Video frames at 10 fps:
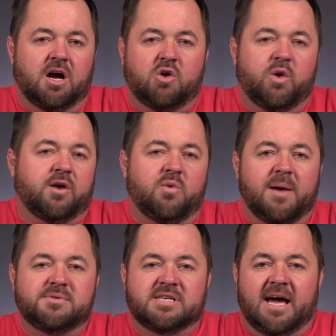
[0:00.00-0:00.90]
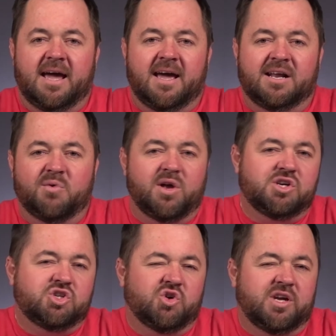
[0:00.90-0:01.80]
a quick website, and I want to
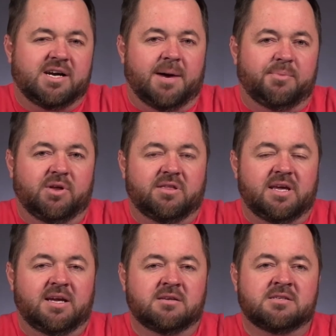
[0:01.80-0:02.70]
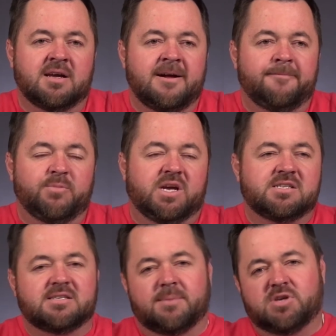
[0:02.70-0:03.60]
show you a couple of things,
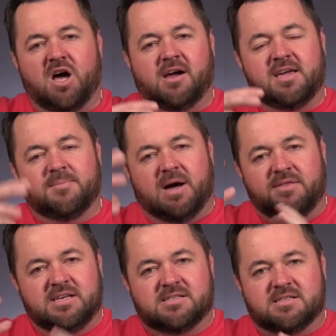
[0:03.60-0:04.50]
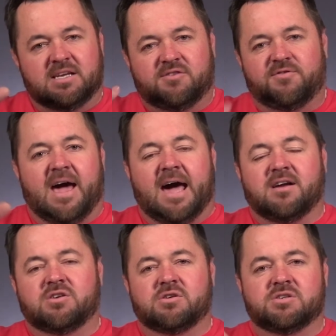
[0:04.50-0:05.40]
because as I'm talking about these
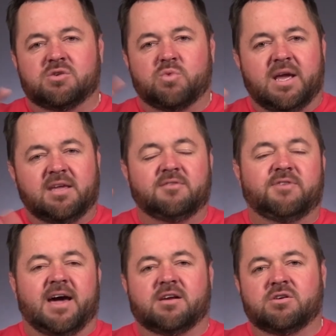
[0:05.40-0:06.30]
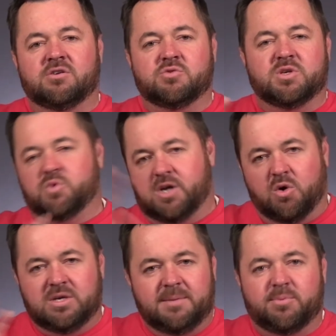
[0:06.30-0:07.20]
factors and ranking factors, which we
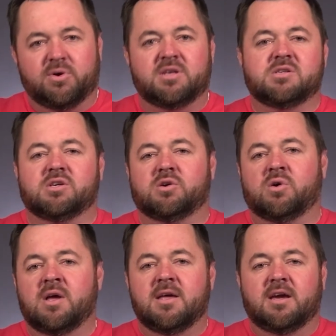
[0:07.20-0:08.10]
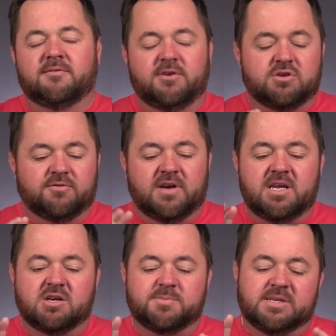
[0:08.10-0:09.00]
go deeper into in future
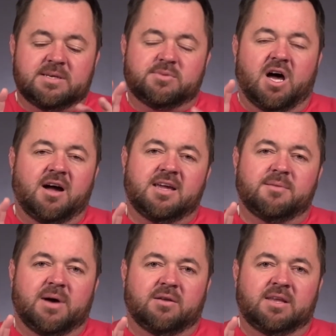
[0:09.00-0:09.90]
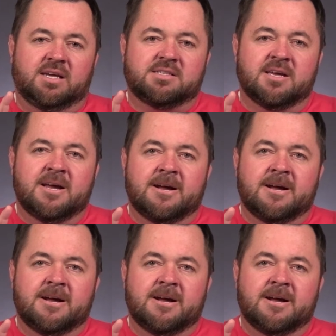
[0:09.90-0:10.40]
videos, but as I'm talking about these,